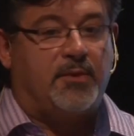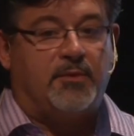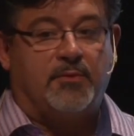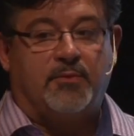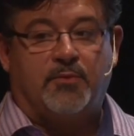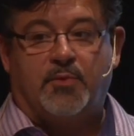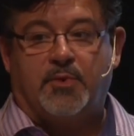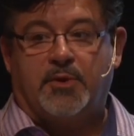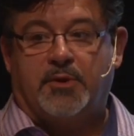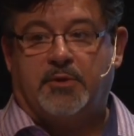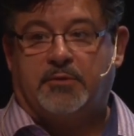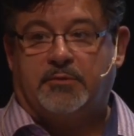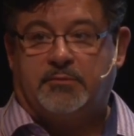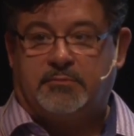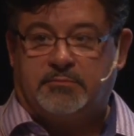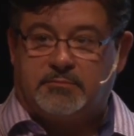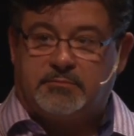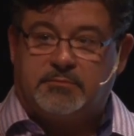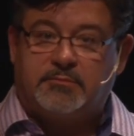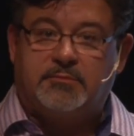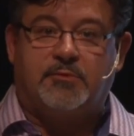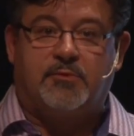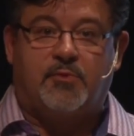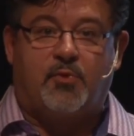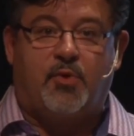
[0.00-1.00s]
We're
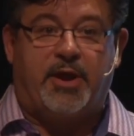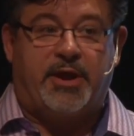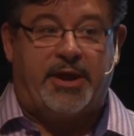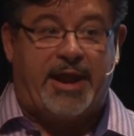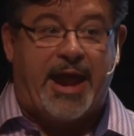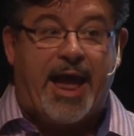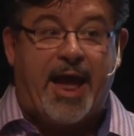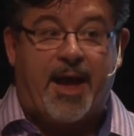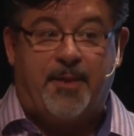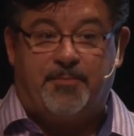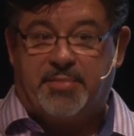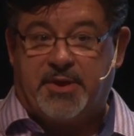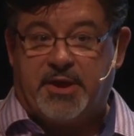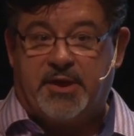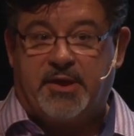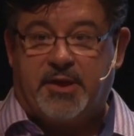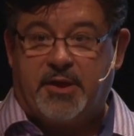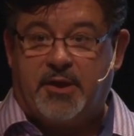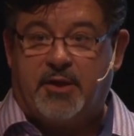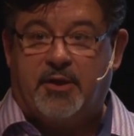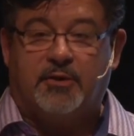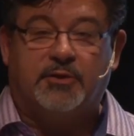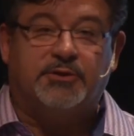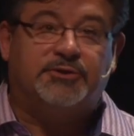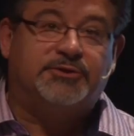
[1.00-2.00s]
quite happy
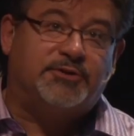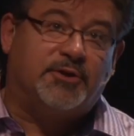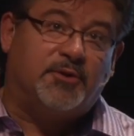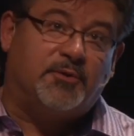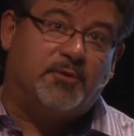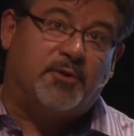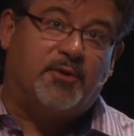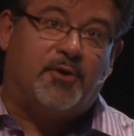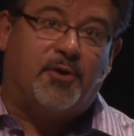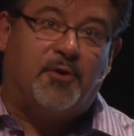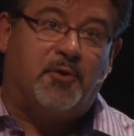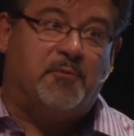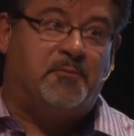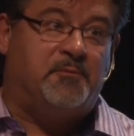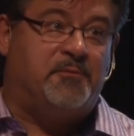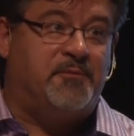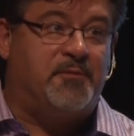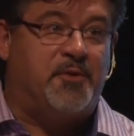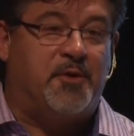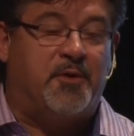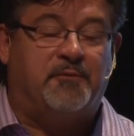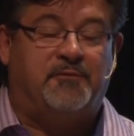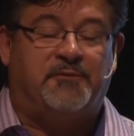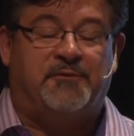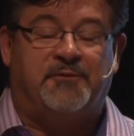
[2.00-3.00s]
here, so we're
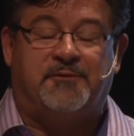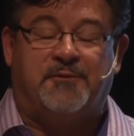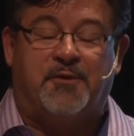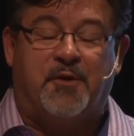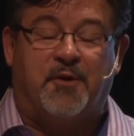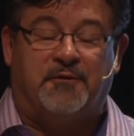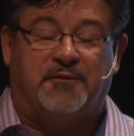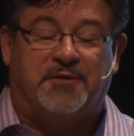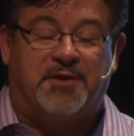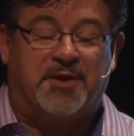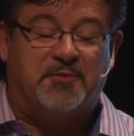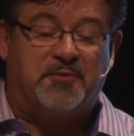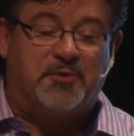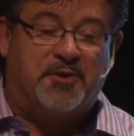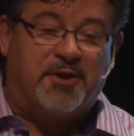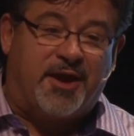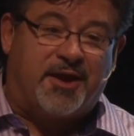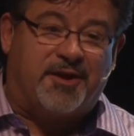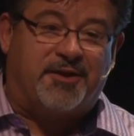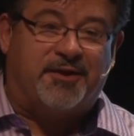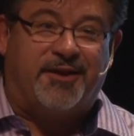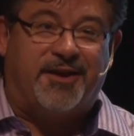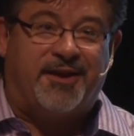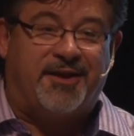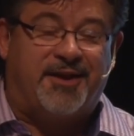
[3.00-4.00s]
hopefully we're
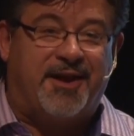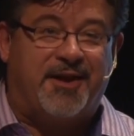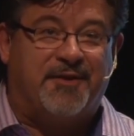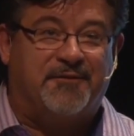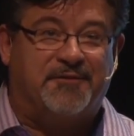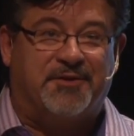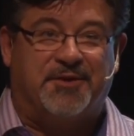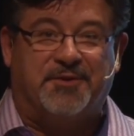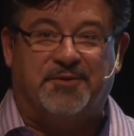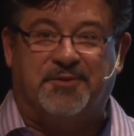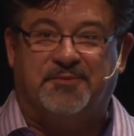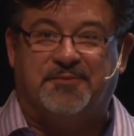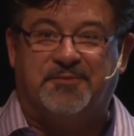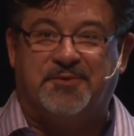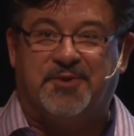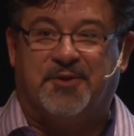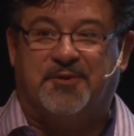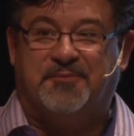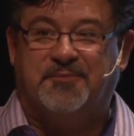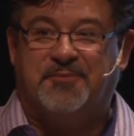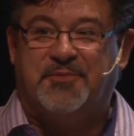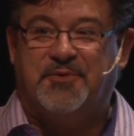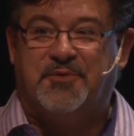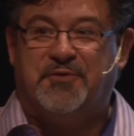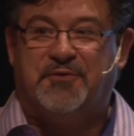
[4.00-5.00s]
not going to have to
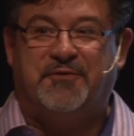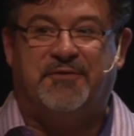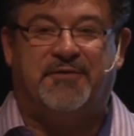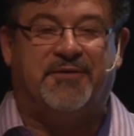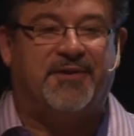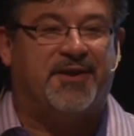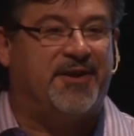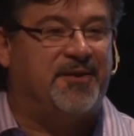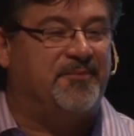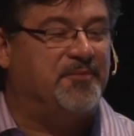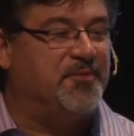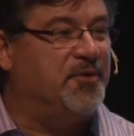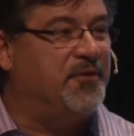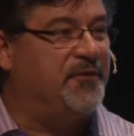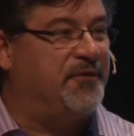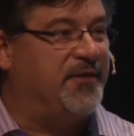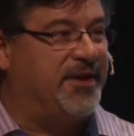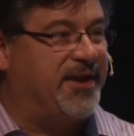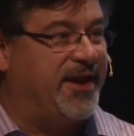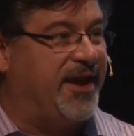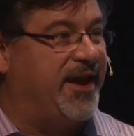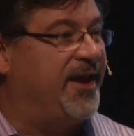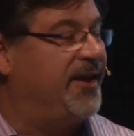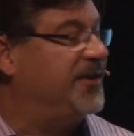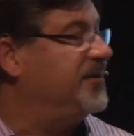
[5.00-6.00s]
move
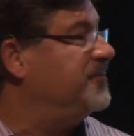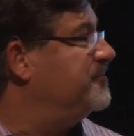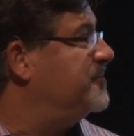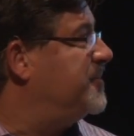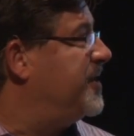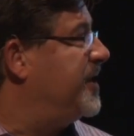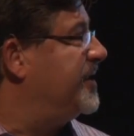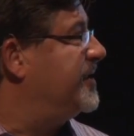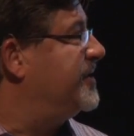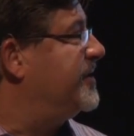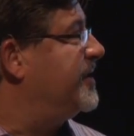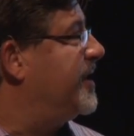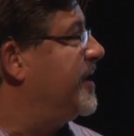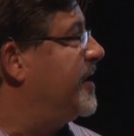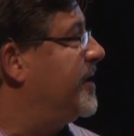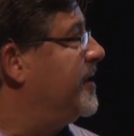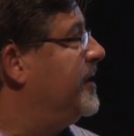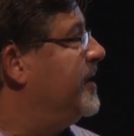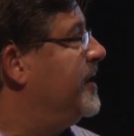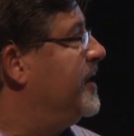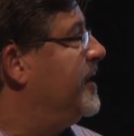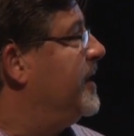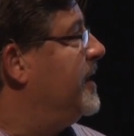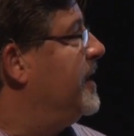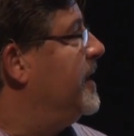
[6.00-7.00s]
again. But
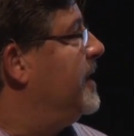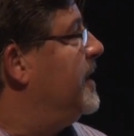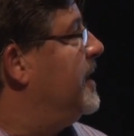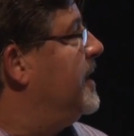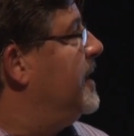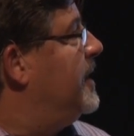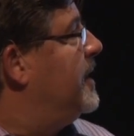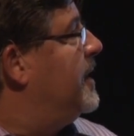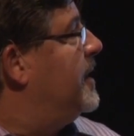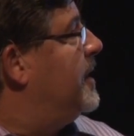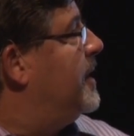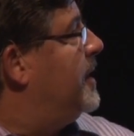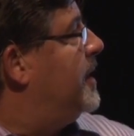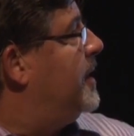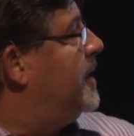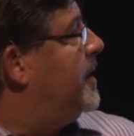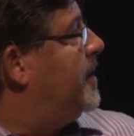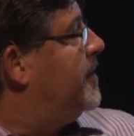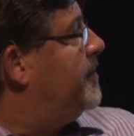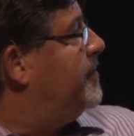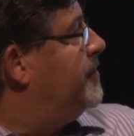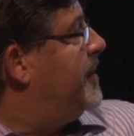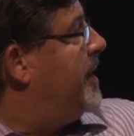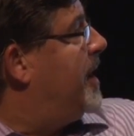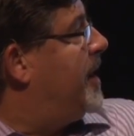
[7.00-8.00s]

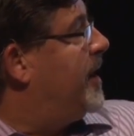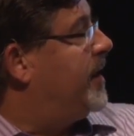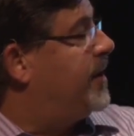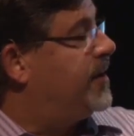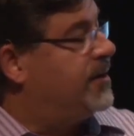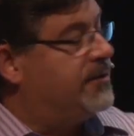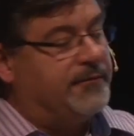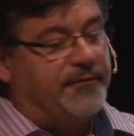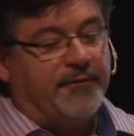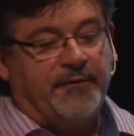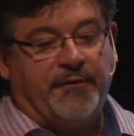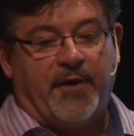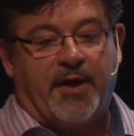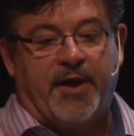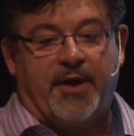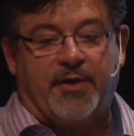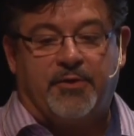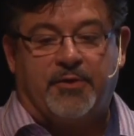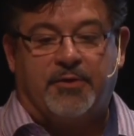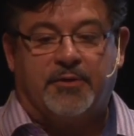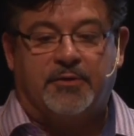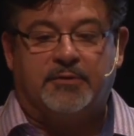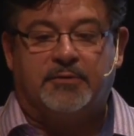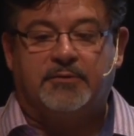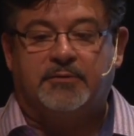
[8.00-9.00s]
my
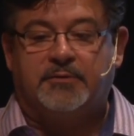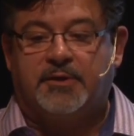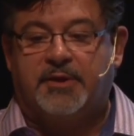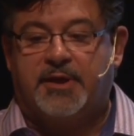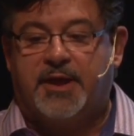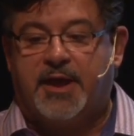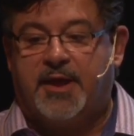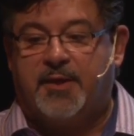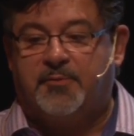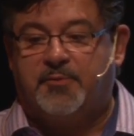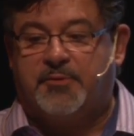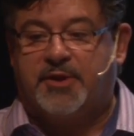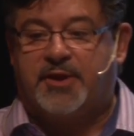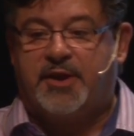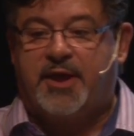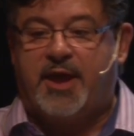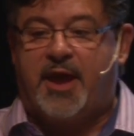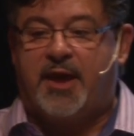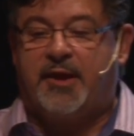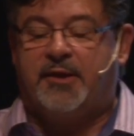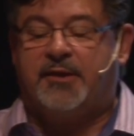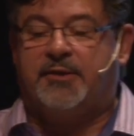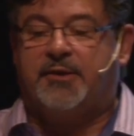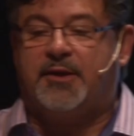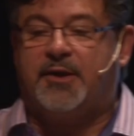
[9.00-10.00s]
father came to
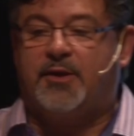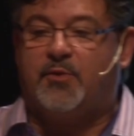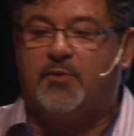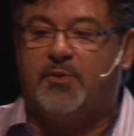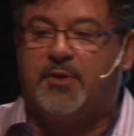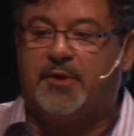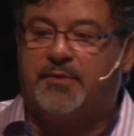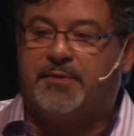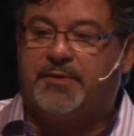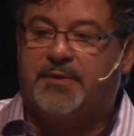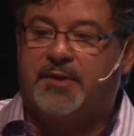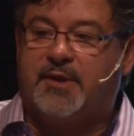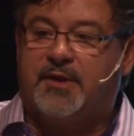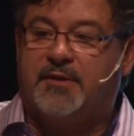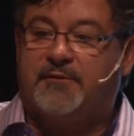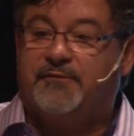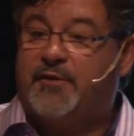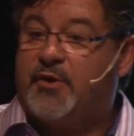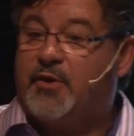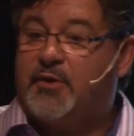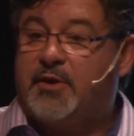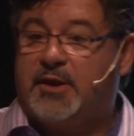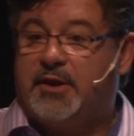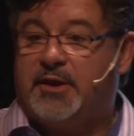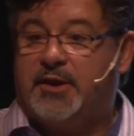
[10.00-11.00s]
Canada with
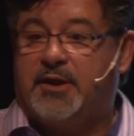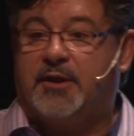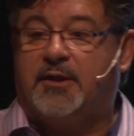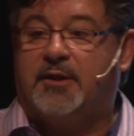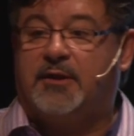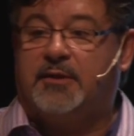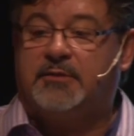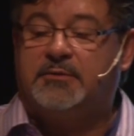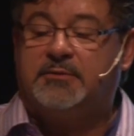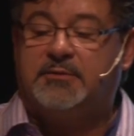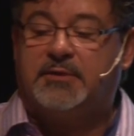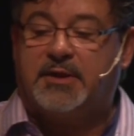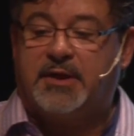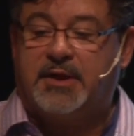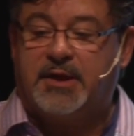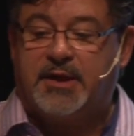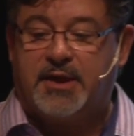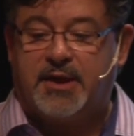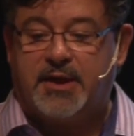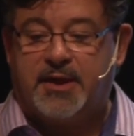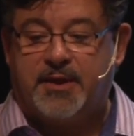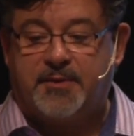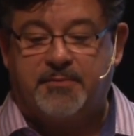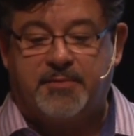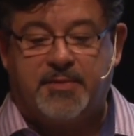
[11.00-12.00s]
very little.
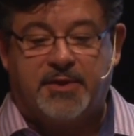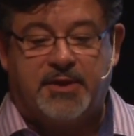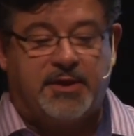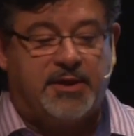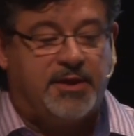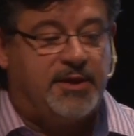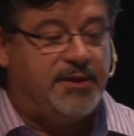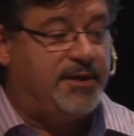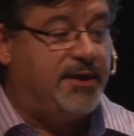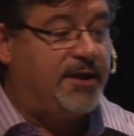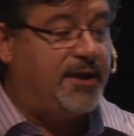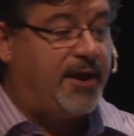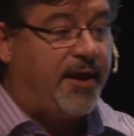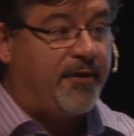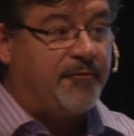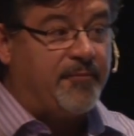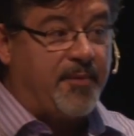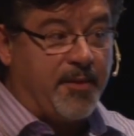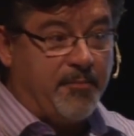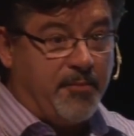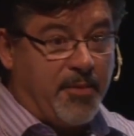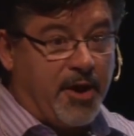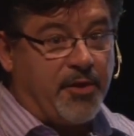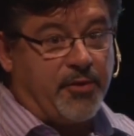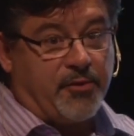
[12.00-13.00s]
He did have
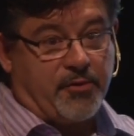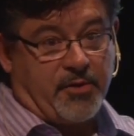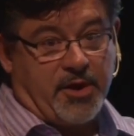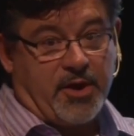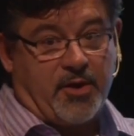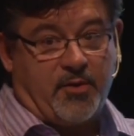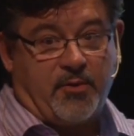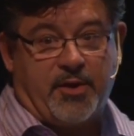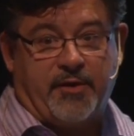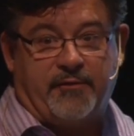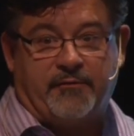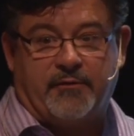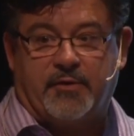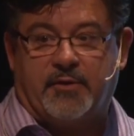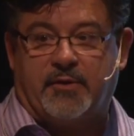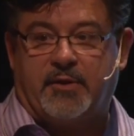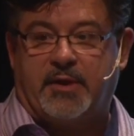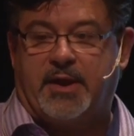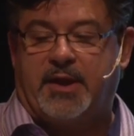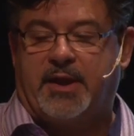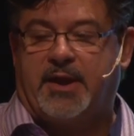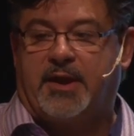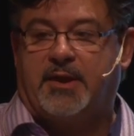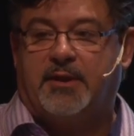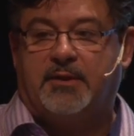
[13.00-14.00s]
my mother, however,
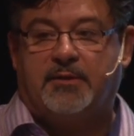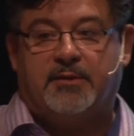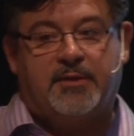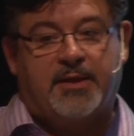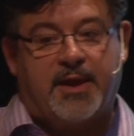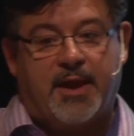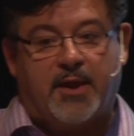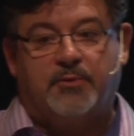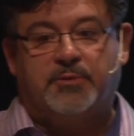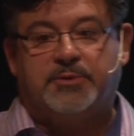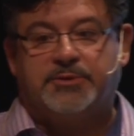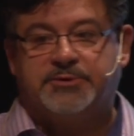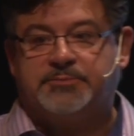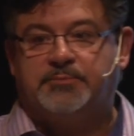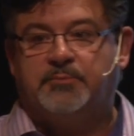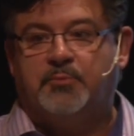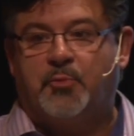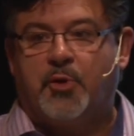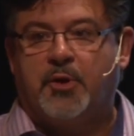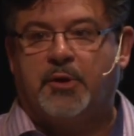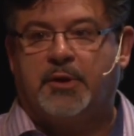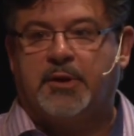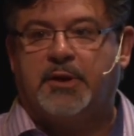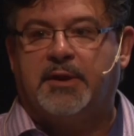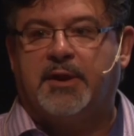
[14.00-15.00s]
and that was
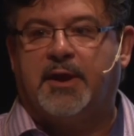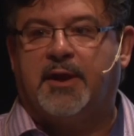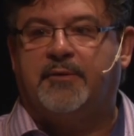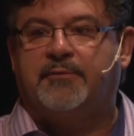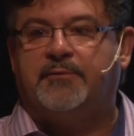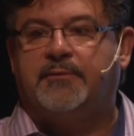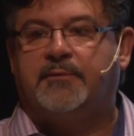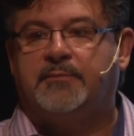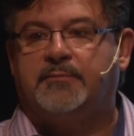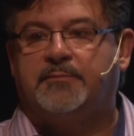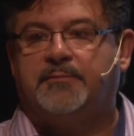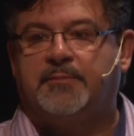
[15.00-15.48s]
more than enough.